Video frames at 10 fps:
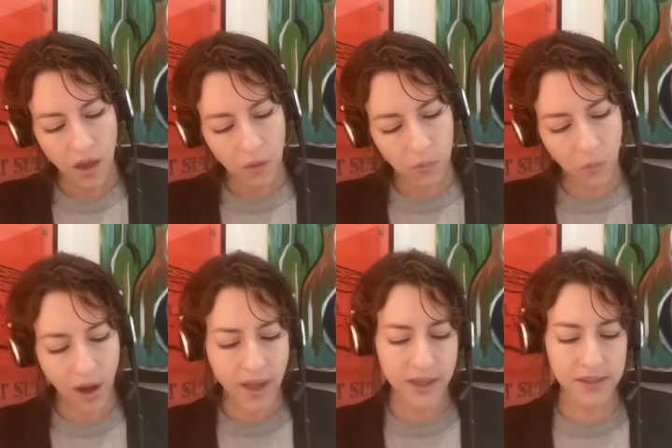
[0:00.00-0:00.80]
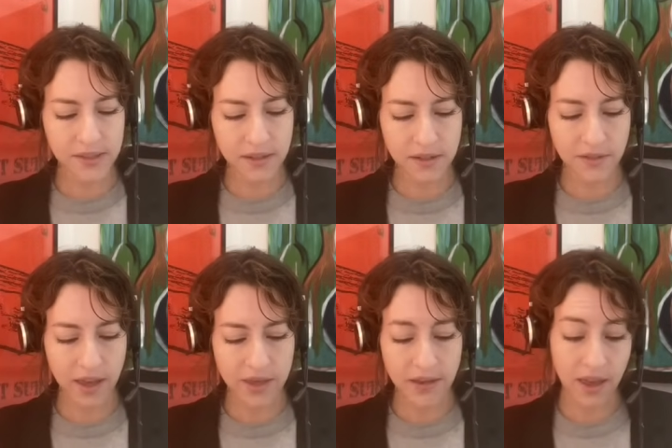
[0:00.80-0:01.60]
Why is it
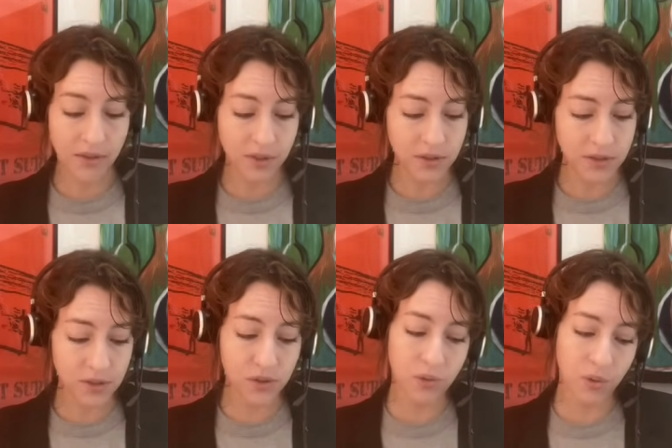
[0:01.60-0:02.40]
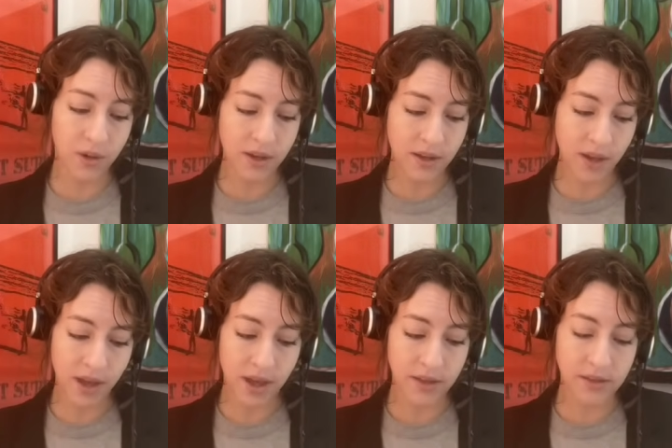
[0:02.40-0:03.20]
that Evan's story
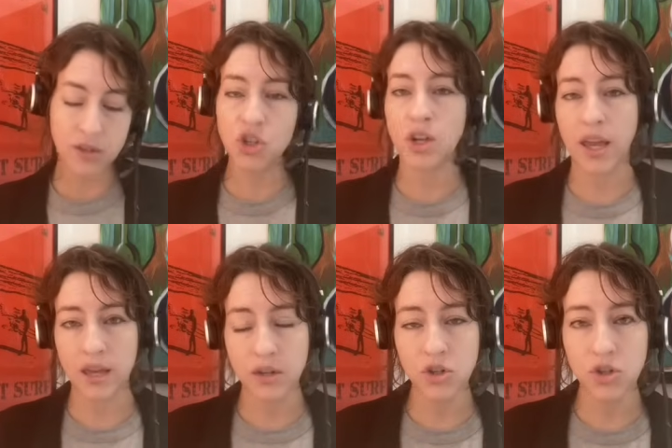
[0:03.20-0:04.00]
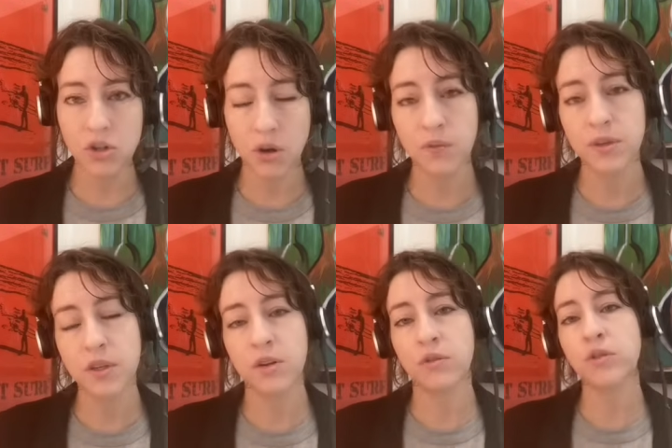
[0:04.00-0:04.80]
has changed over the
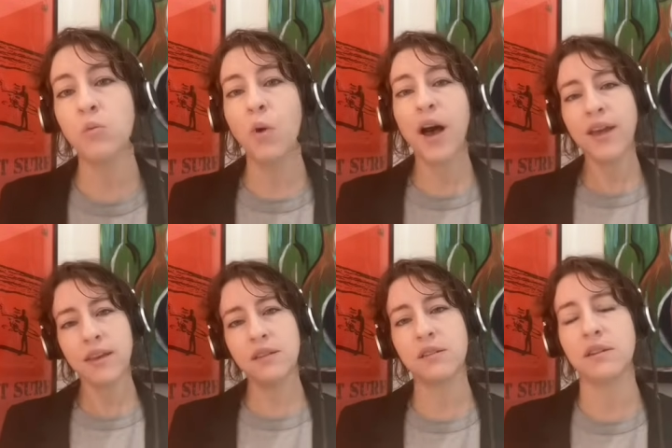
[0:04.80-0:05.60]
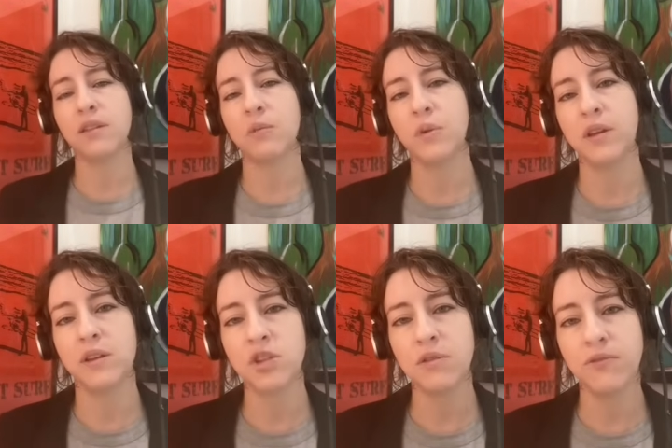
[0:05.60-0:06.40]
years? Why is it that when
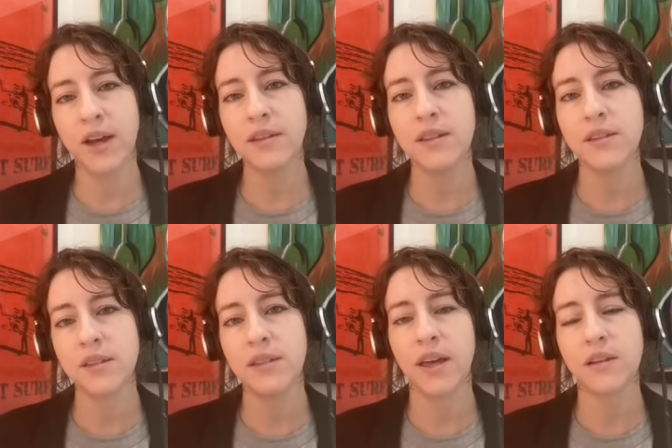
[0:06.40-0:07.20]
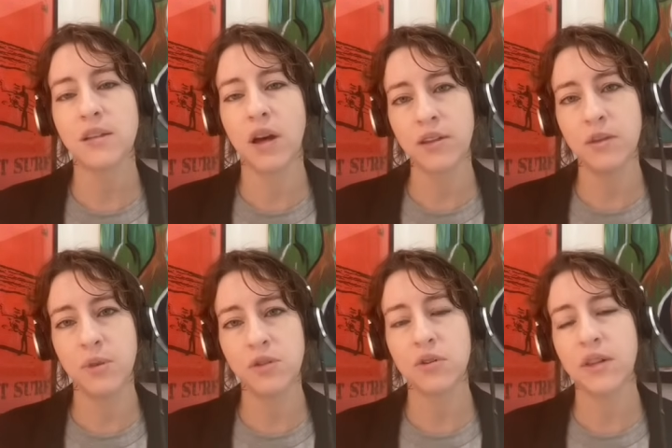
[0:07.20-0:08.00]
she finally did that
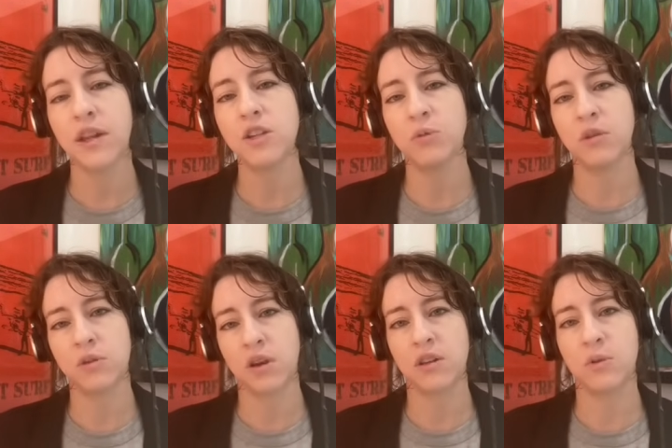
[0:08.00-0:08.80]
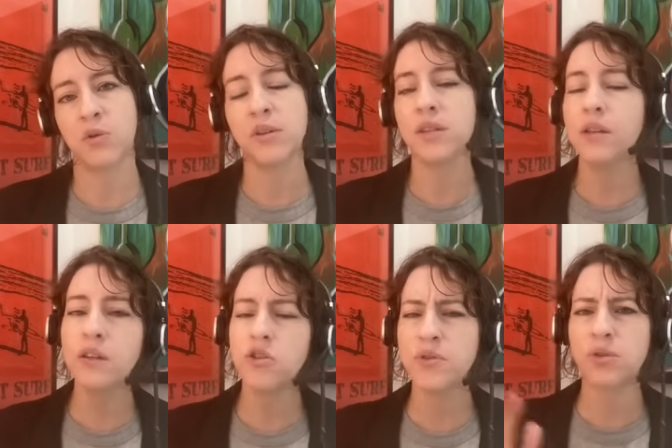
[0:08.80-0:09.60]
documentary, that HBO documentary,
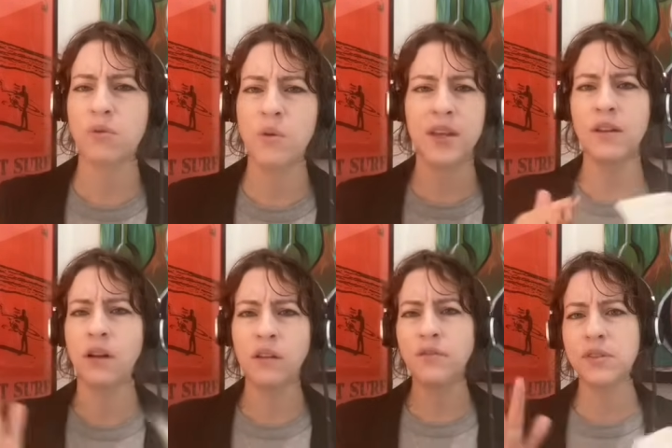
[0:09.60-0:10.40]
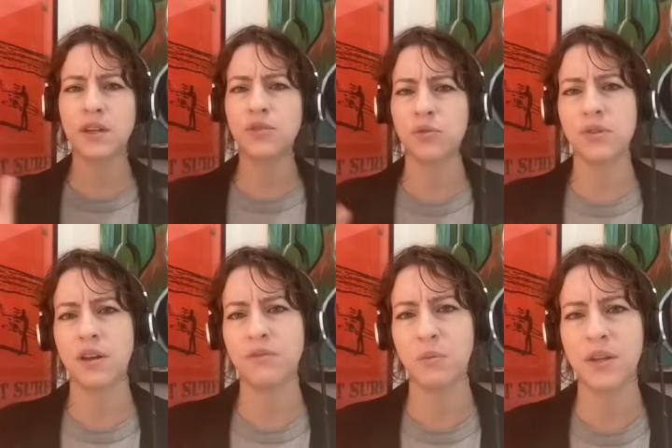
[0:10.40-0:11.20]
suddenly she's throwing in all of this extra
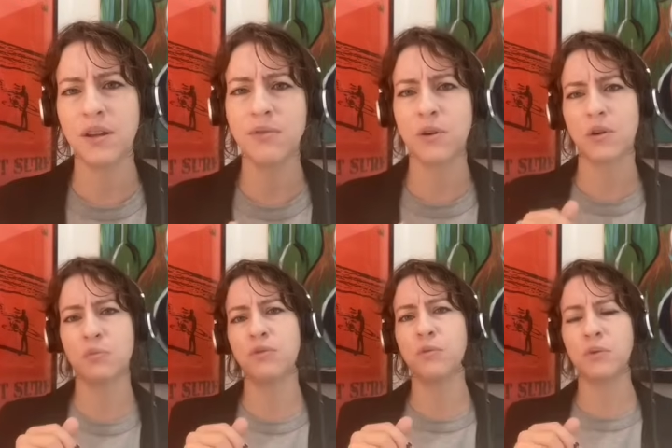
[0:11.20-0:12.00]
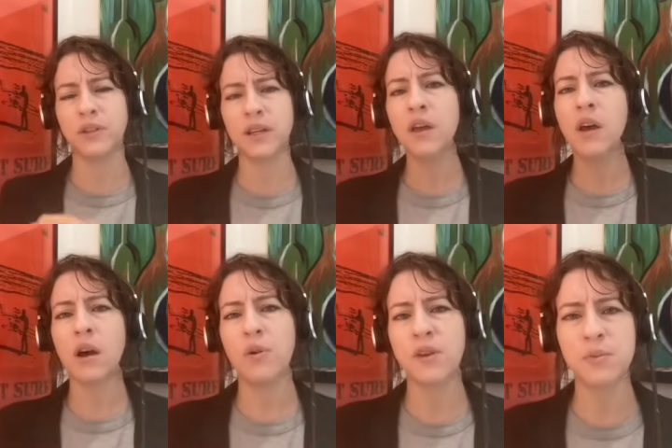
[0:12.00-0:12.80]
stuff that we had never heard before? Like,
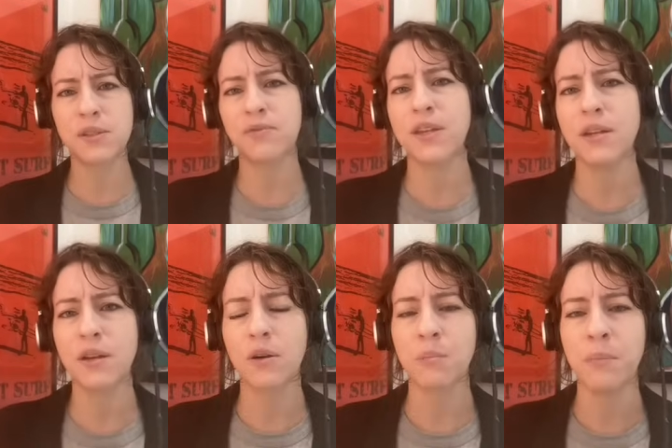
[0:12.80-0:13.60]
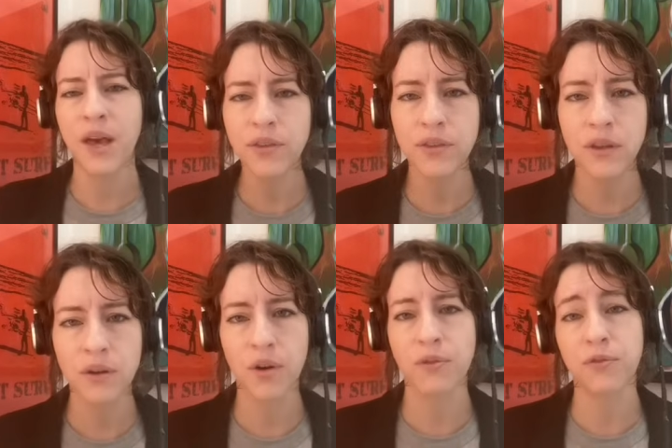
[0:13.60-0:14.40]
oh, he was feeding her meth in
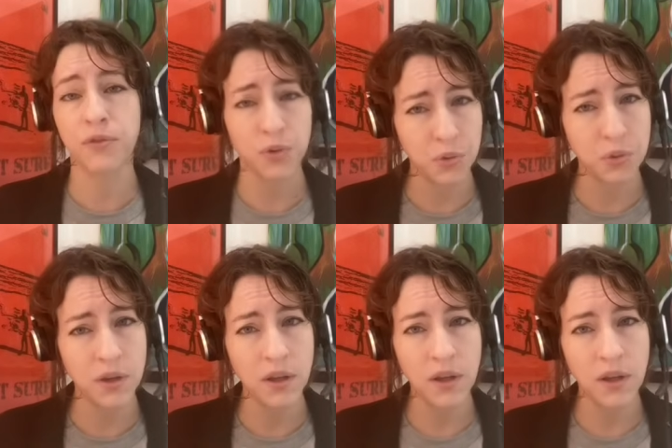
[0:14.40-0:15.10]
her food.